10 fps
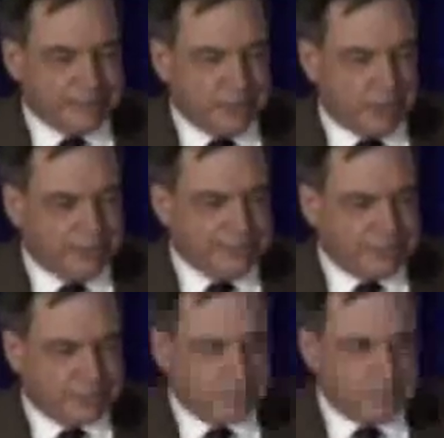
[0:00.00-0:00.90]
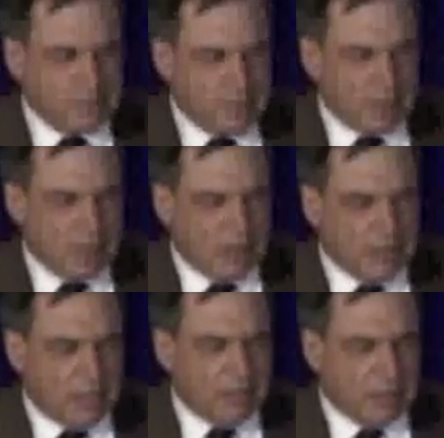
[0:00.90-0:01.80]
So
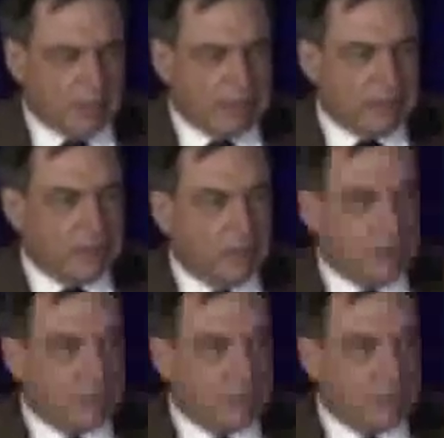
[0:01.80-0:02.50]
the other thing we have to do